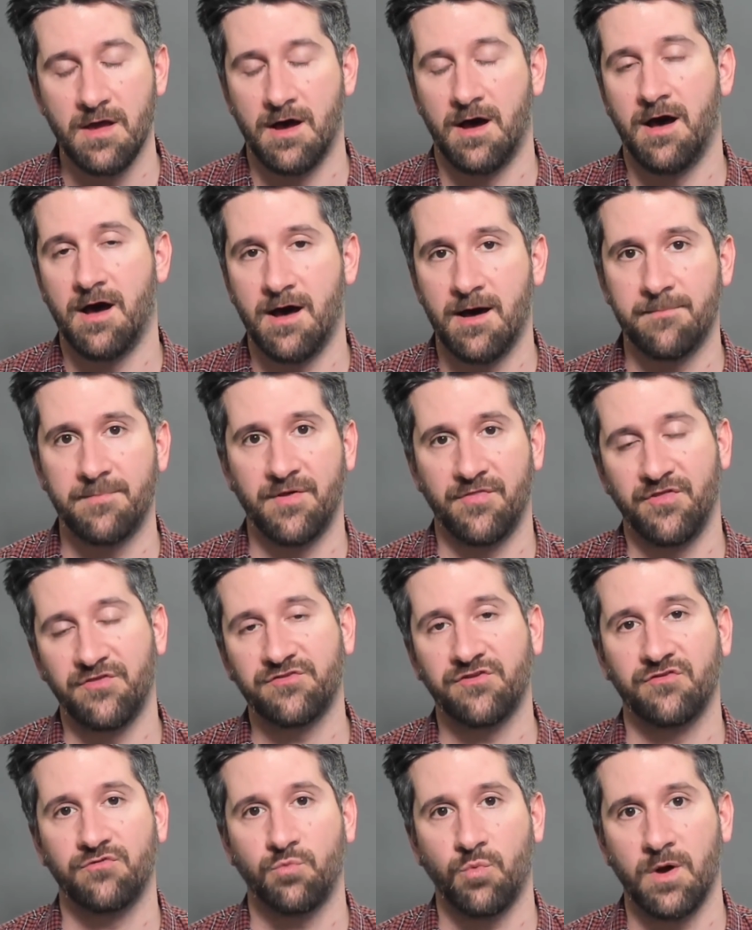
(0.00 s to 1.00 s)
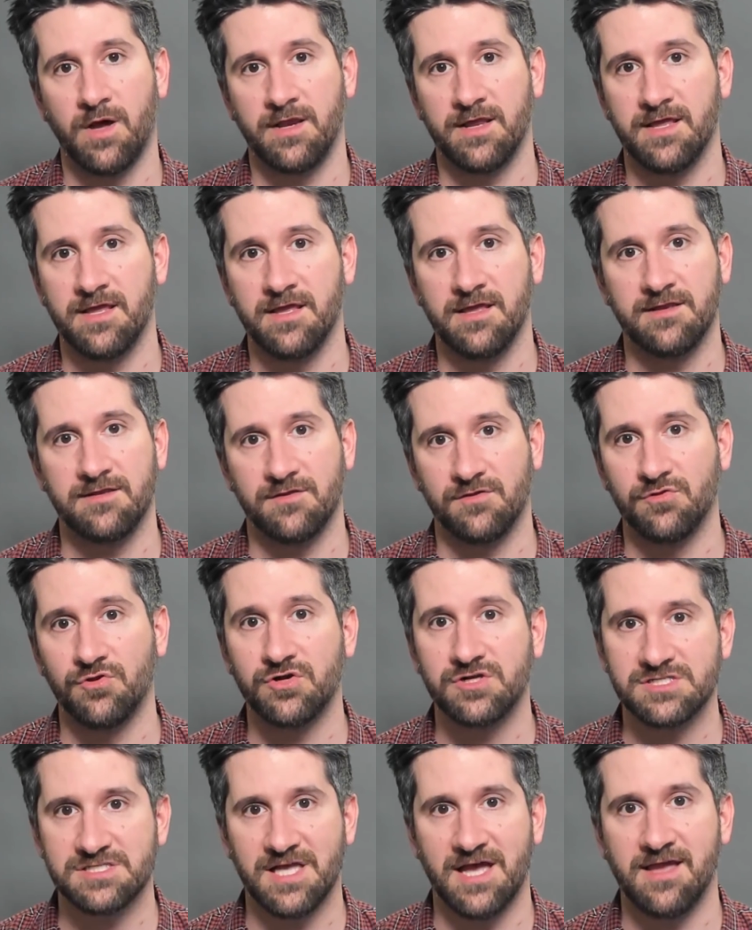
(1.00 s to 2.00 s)
Uh, but this is what it
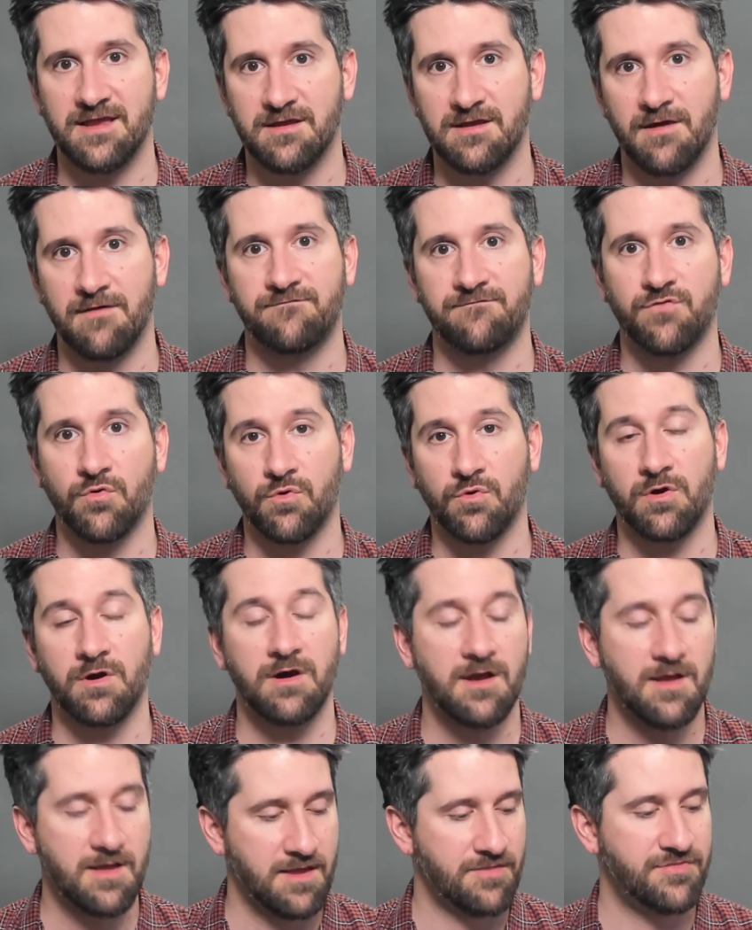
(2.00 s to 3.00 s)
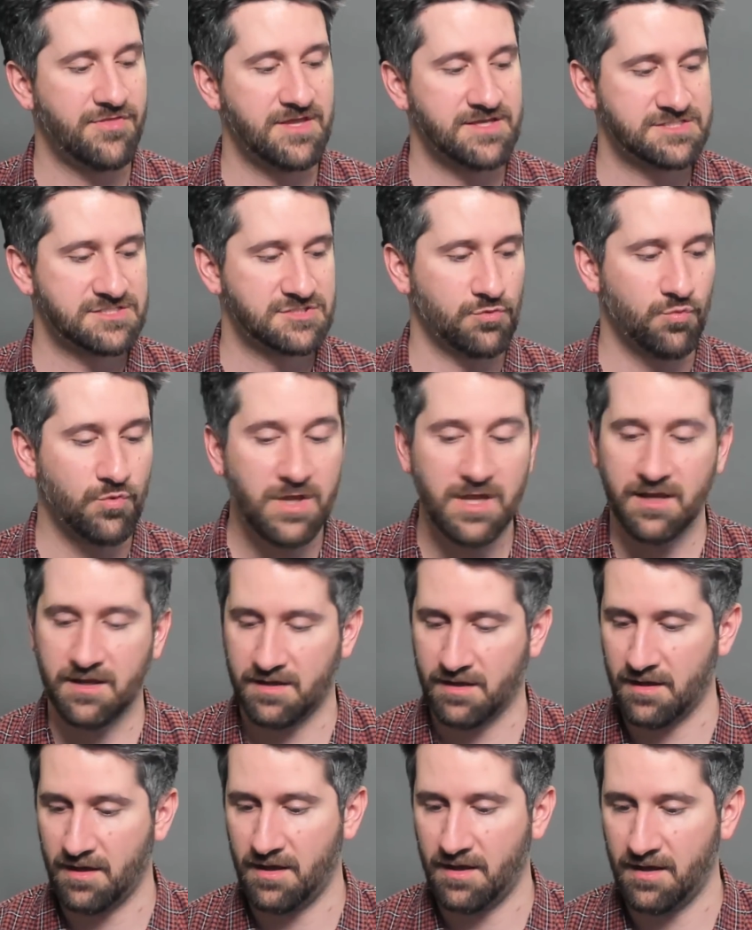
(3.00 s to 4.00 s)
looks like for this
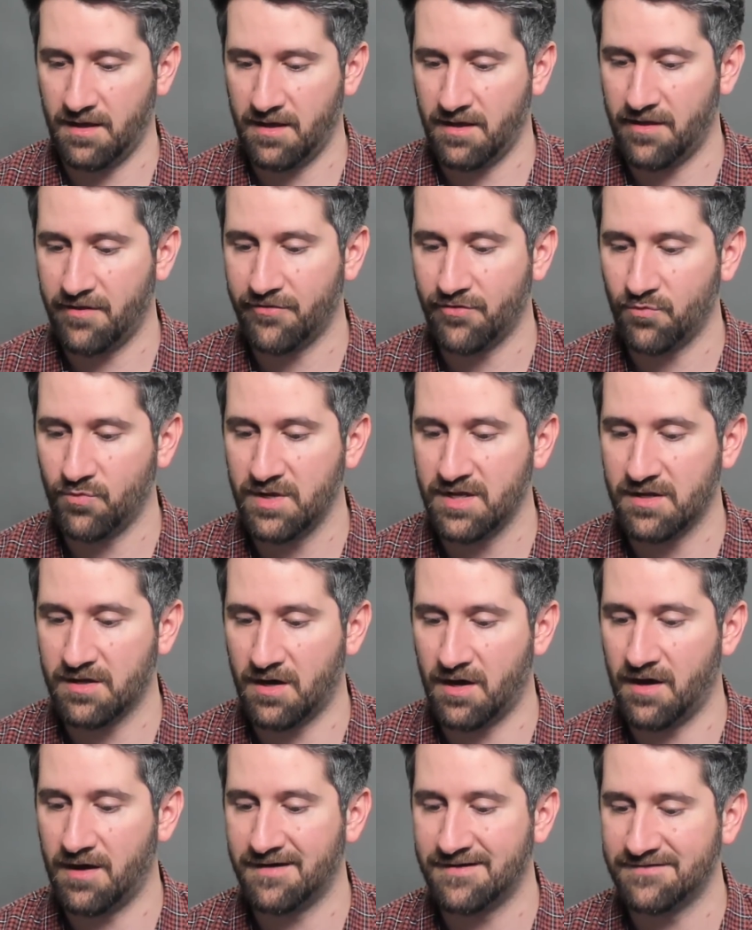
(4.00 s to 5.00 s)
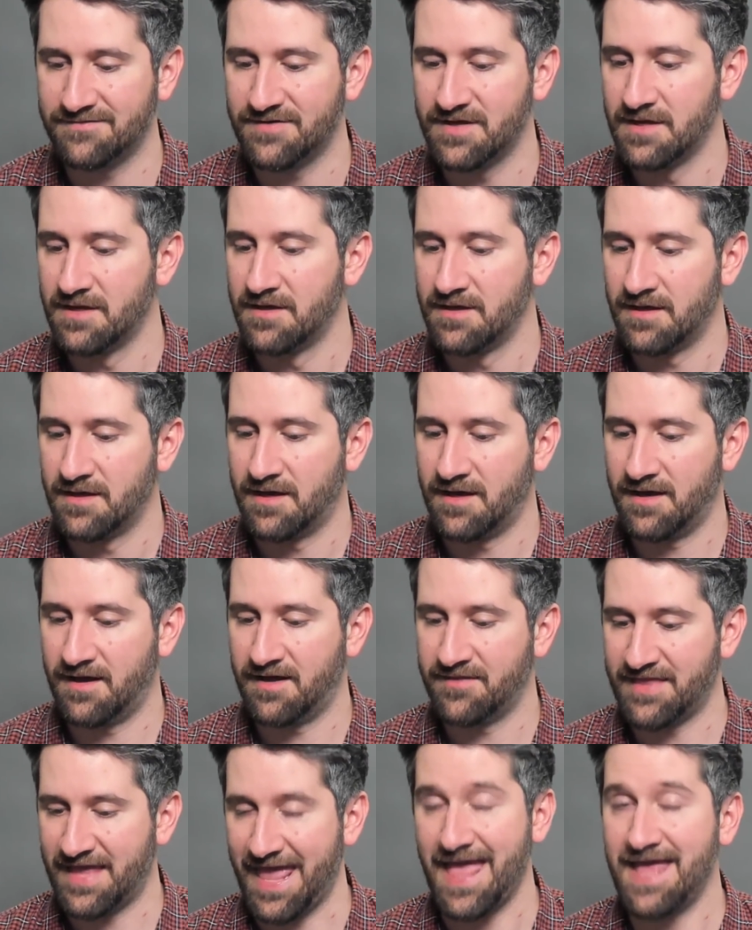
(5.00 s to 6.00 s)
week, uh, the week of uh,
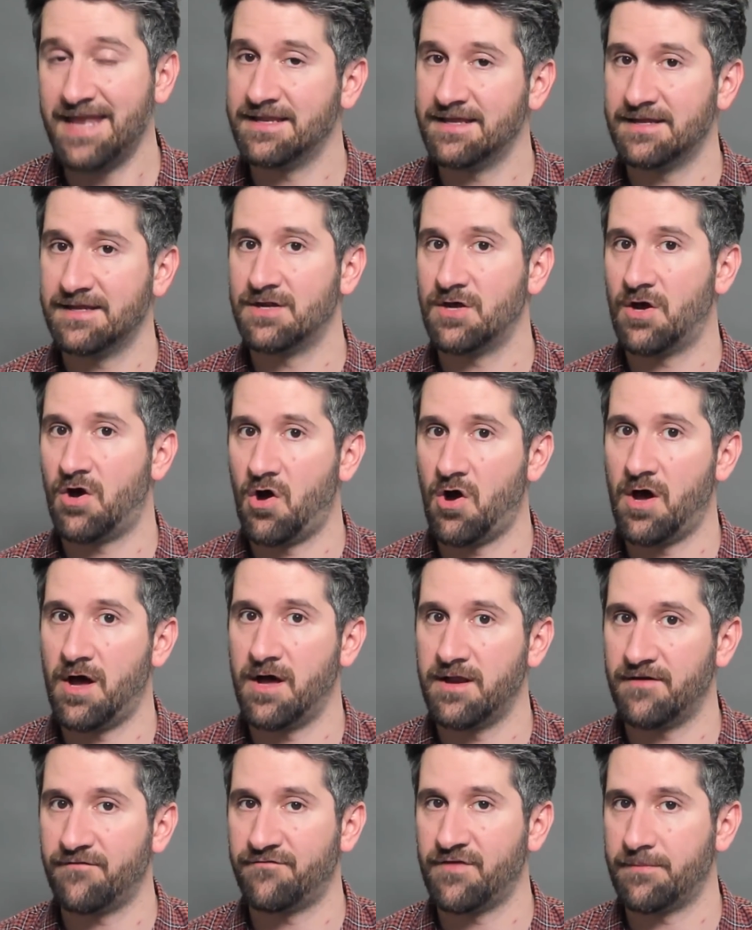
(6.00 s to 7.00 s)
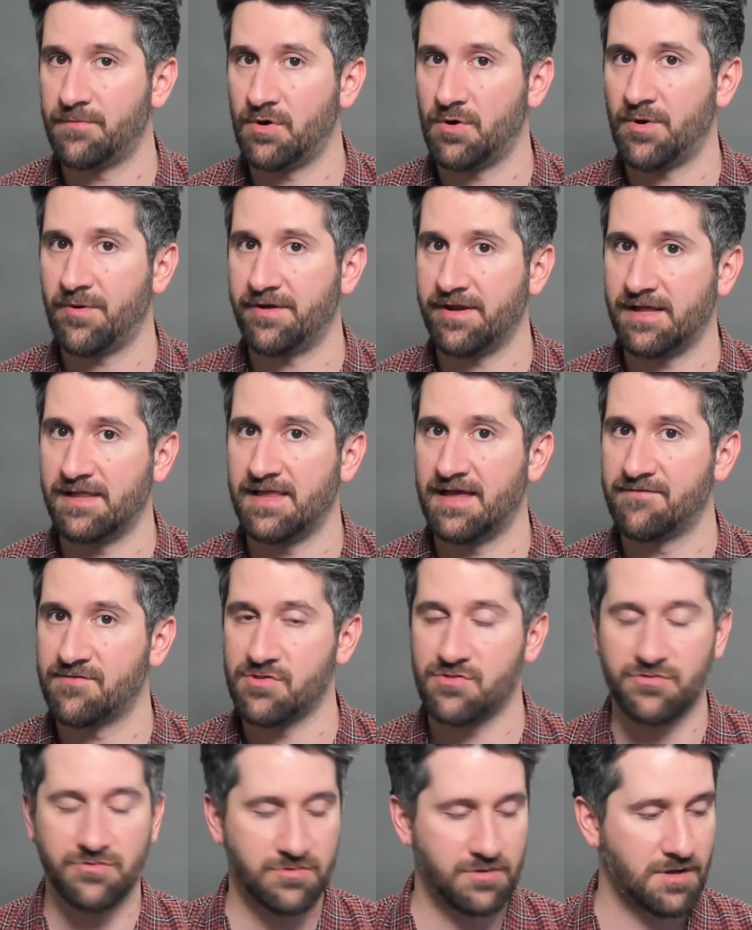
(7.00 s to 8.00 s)
that ended on February
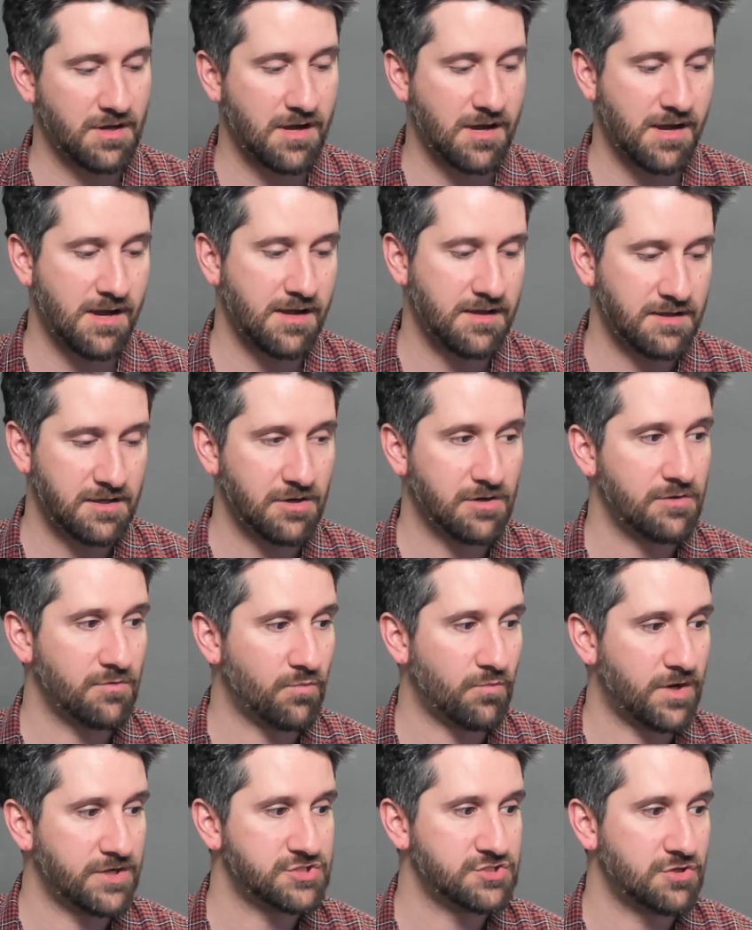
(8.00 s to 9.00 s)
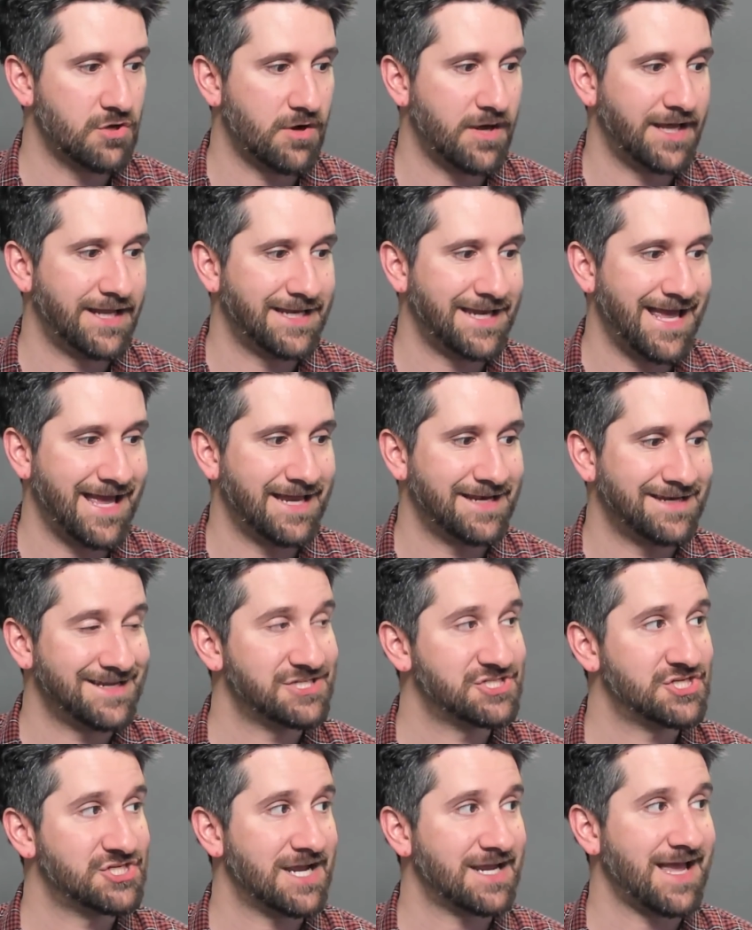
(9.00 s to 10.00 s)
11th uh, here, why don't you go ahead and
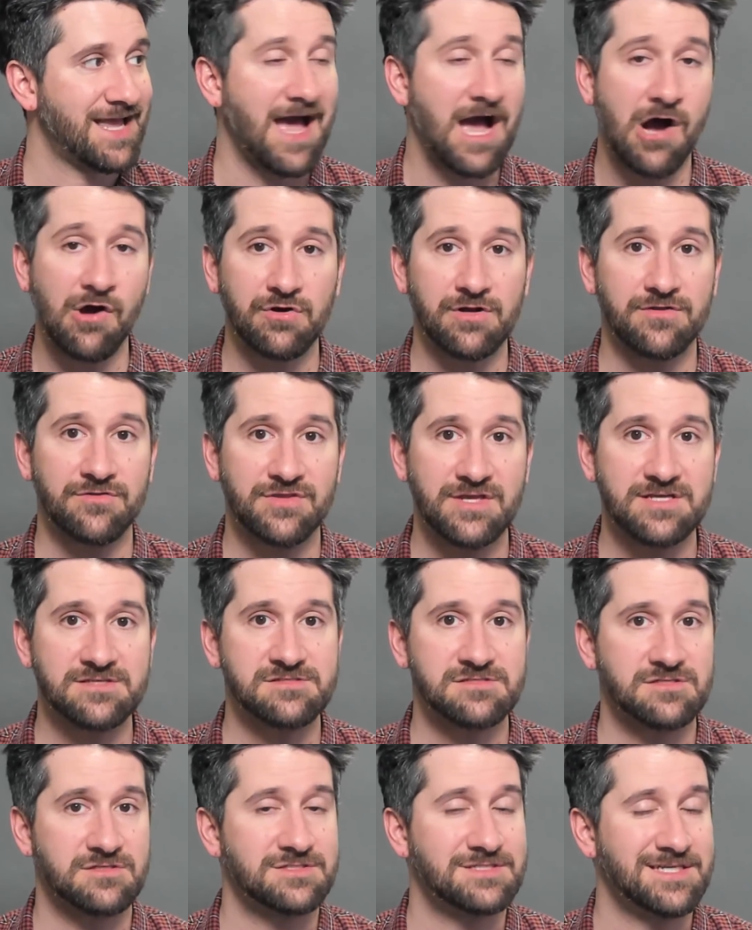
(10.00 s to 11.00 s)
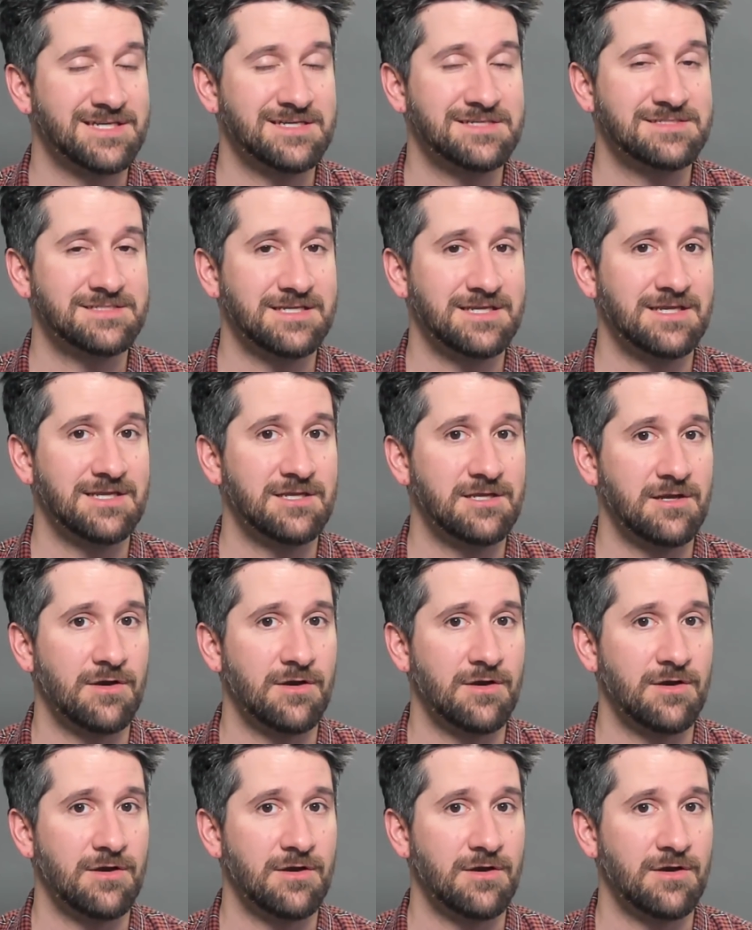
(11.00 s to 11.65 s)
check out this D&D